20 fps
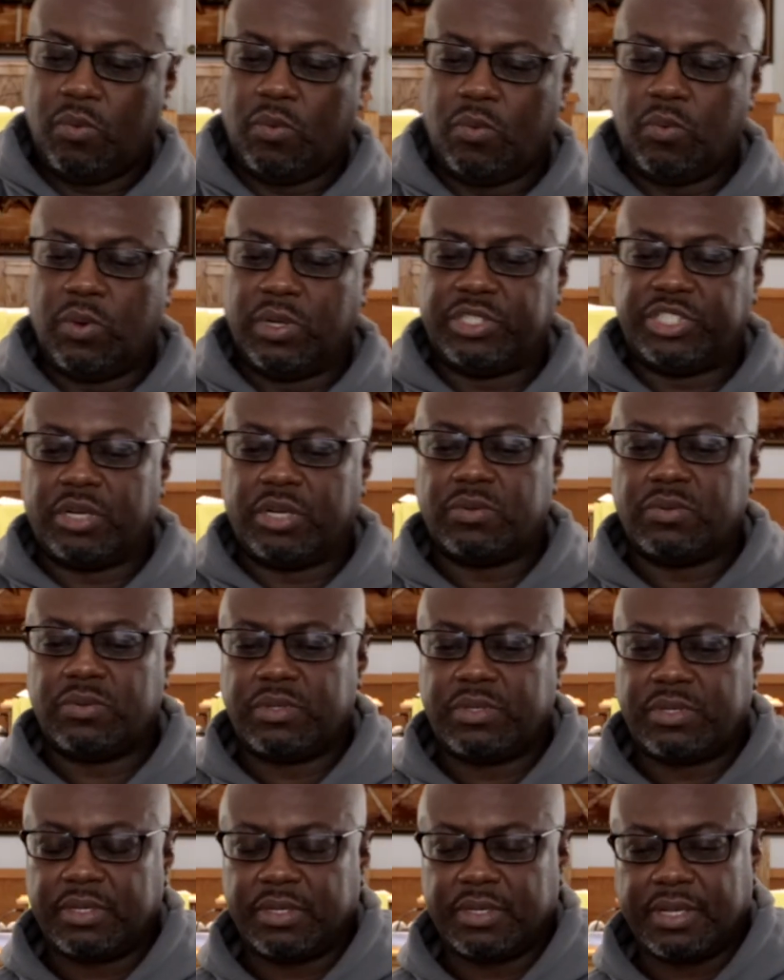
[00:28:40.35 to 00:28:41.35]
Well,
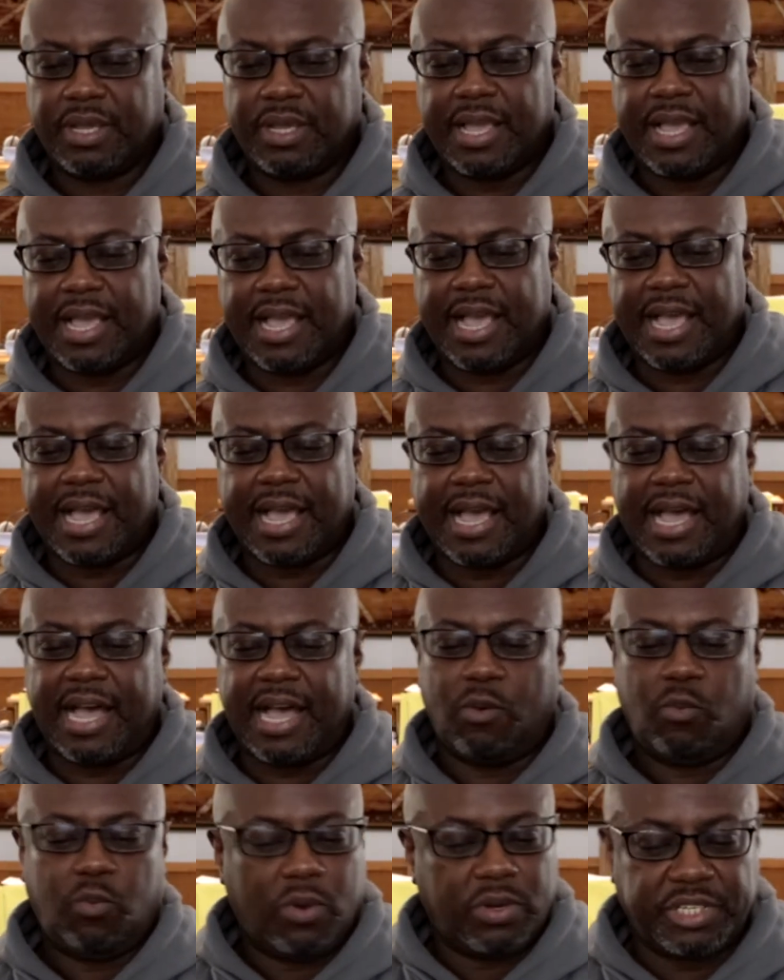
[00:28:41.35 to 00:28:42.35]
Jones,
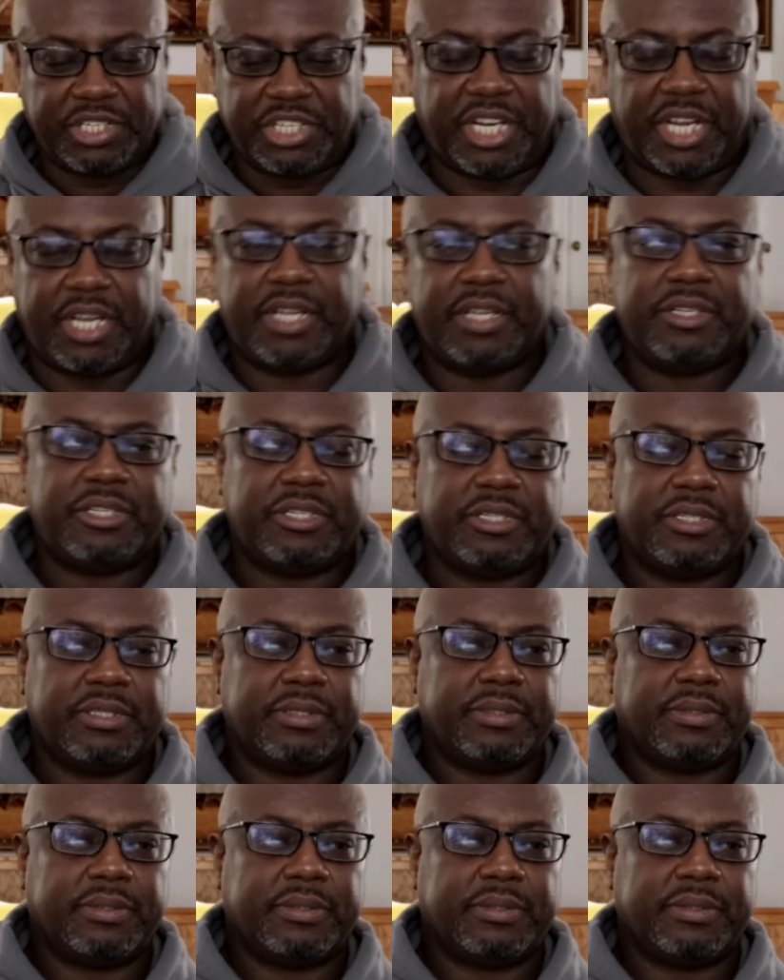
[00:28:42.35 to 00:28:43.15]
I want to change.